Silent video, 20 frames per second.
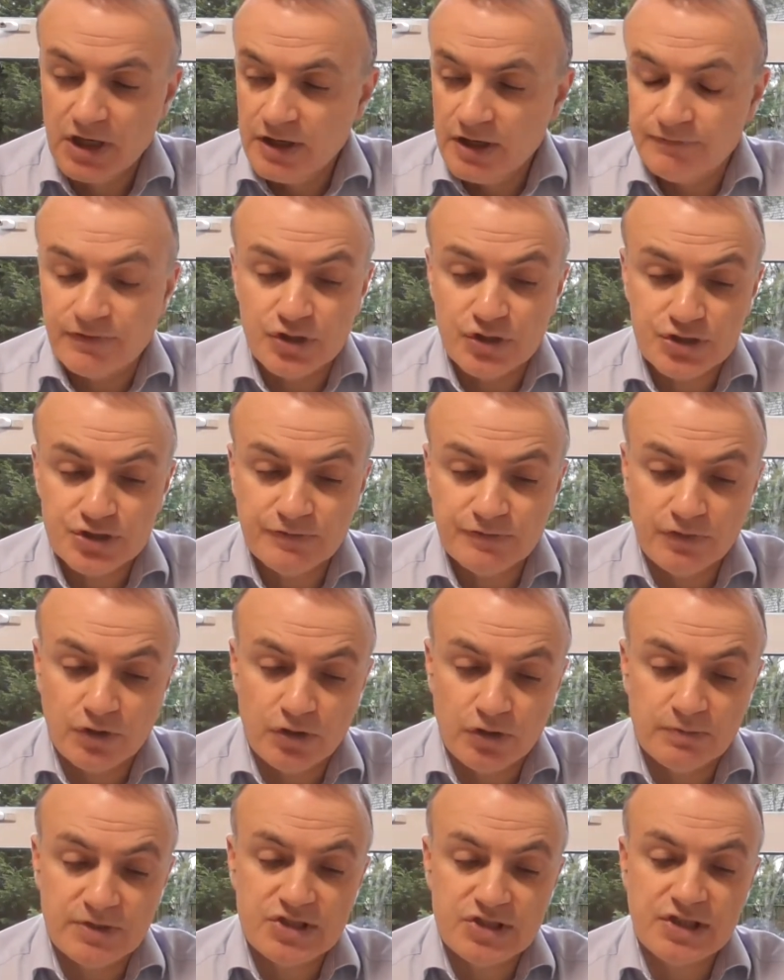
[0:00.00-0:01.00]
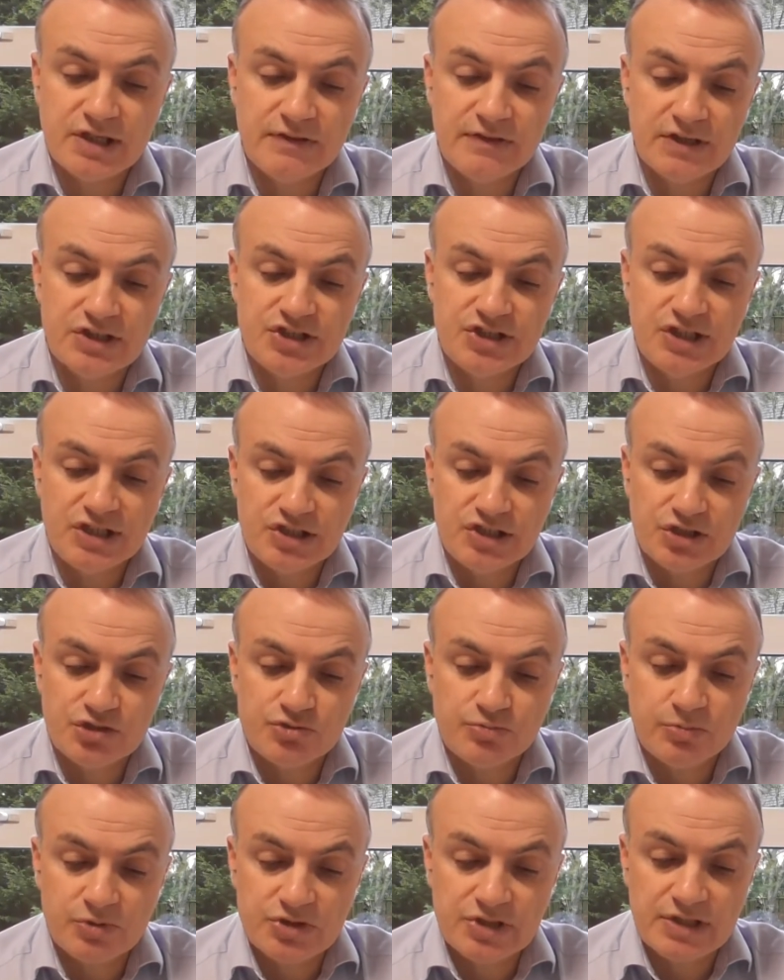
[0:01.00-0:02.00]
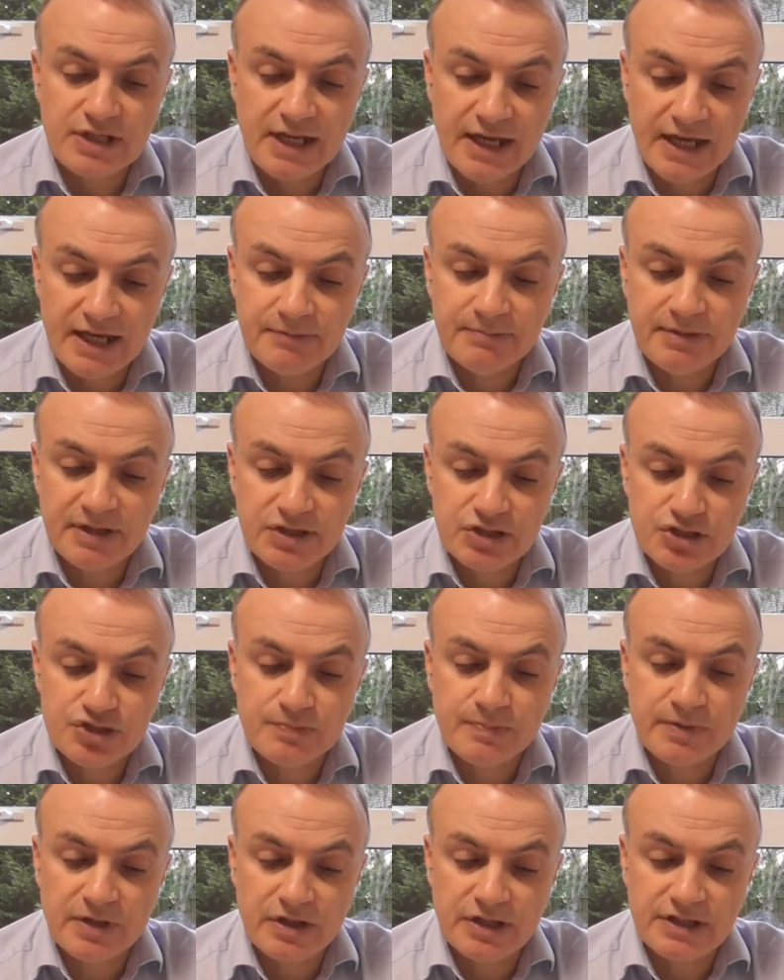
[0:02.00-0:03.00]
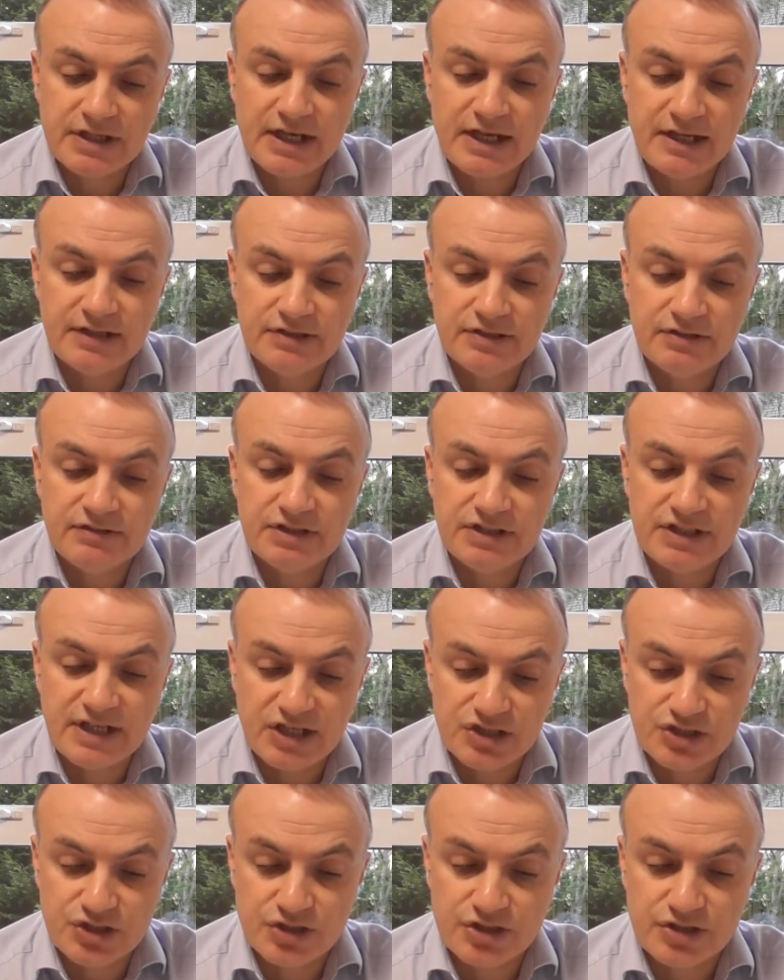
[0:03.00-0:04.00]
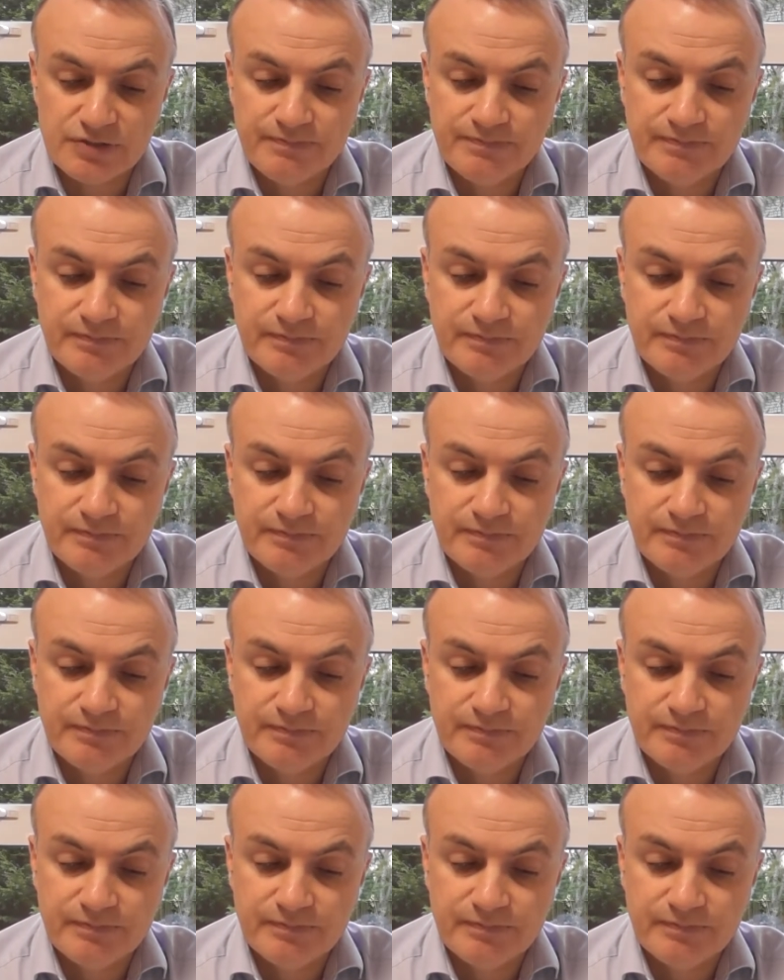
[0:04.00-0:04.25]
First of all, we see that Jesus was led by the Spirit into the desert.